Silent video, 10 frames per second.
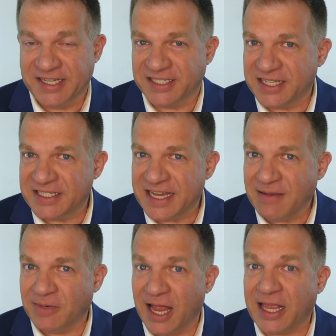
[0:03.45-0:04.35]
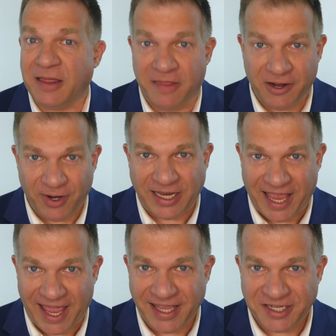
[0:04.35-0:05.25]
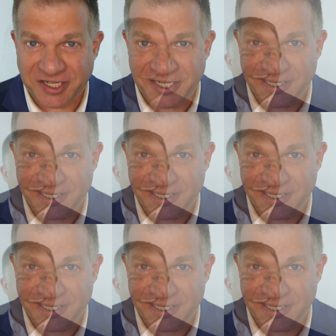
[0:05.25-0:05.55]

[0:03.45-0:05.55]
does it seem like they're engaged?